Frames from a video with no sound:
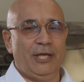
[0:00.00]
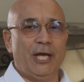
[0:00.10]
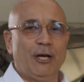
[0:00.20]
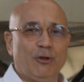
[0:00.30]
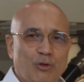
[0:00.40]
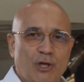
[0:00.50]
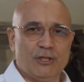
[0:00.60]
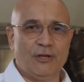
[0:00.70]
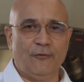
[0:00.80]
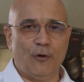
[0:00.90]
Year two
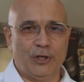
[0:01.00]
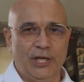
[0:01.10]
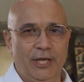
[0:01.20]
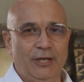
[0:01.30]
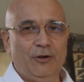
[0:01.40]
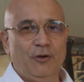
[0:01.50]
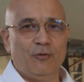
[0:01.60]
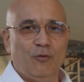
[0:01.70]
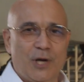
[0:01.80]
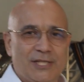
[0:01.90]
thousand fourteen
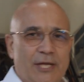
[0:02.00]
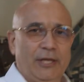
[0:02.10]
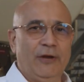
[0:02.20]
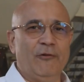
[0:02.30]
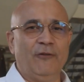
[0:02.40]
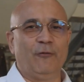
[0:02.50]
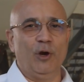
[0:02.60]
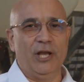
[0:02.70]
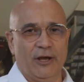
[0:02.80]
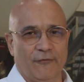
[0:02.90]
was an
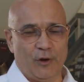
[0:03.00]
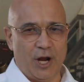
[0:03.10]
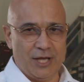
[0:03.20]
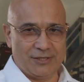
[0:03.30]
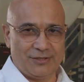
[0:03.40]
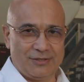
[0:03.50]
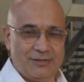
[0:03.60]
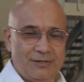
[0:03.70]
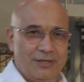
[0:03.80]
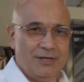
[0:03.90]
eventful year for us,
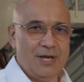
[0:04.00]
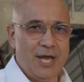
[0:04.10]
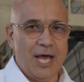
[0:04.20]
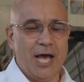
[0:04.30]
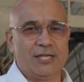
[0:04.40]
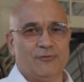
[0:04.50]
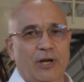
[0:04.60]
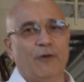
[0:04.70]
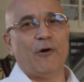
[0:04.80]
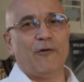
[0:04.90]
as
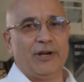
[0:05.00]
one of our